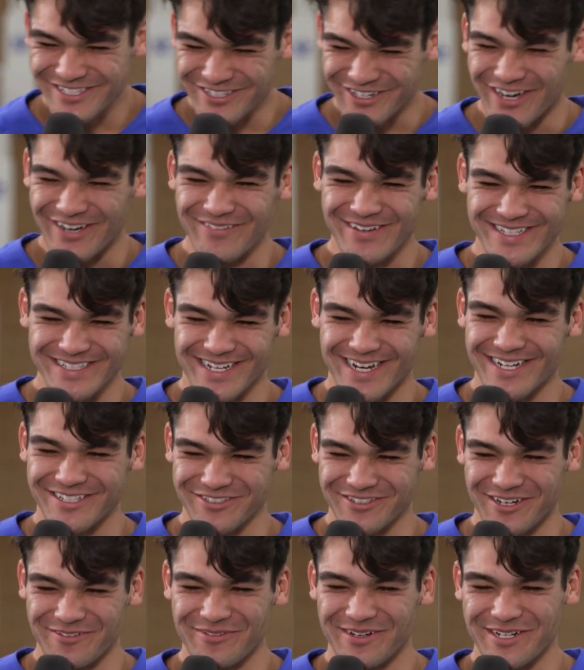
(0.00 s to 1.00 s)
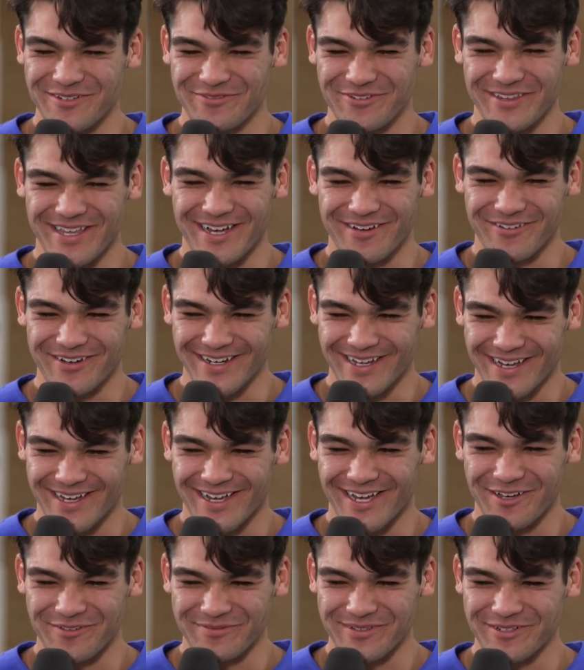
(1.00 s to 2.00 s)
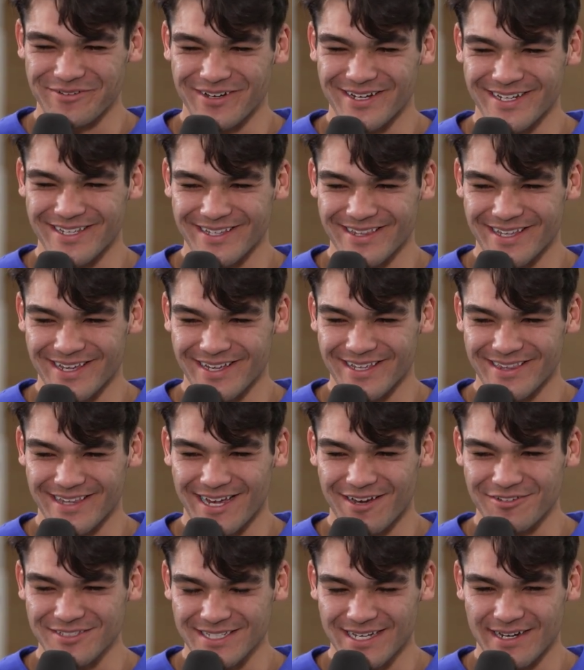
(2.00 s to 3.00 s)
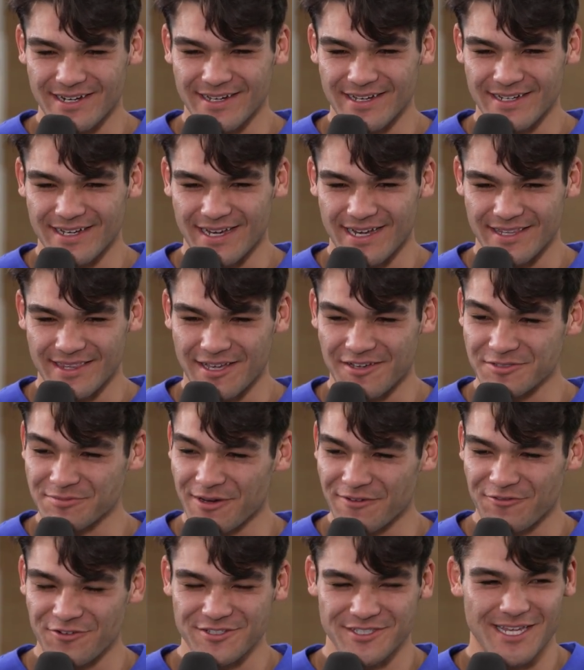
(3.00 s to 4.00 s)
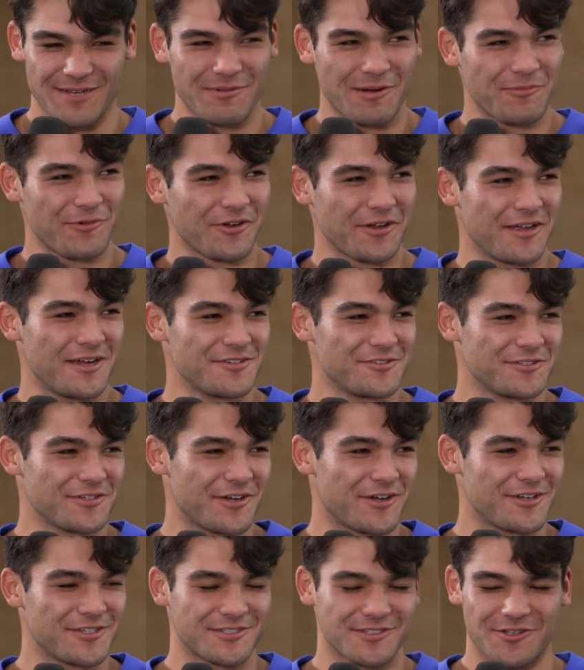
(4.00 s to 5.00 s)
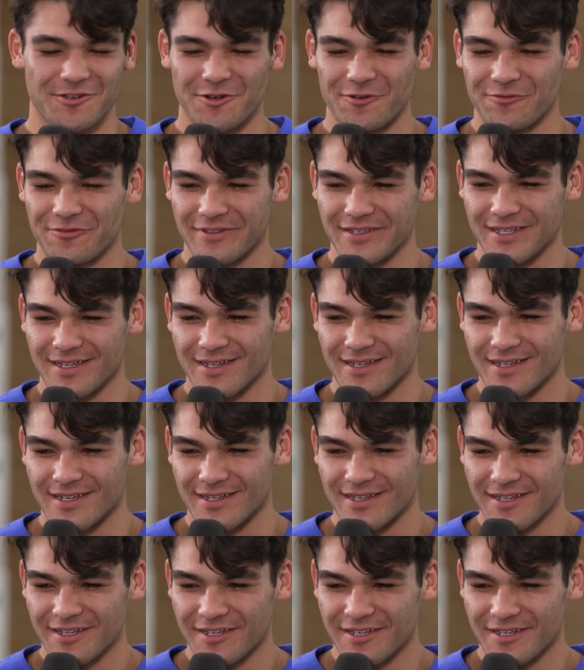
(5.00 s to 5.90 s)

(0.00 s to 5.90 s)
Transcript: so I'm excited. So I'm ready for that one. I, will be ready. That, was kind of uh, that was my first game. I broke 100 yards. So hopefully, uh,